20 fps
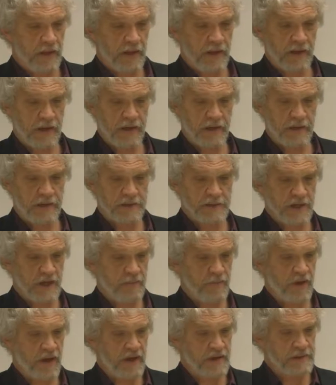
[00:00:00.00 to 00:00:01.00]
It is
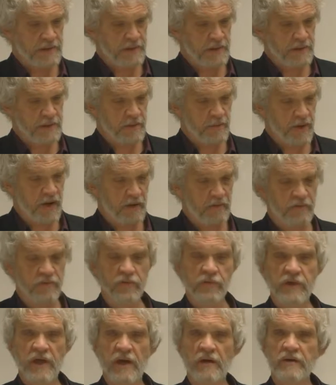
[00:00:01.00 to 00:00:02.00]
a passage about
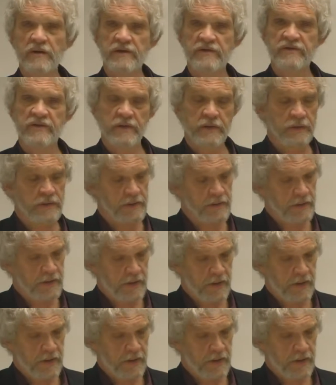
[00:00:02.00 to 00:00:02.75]
Duke Ellington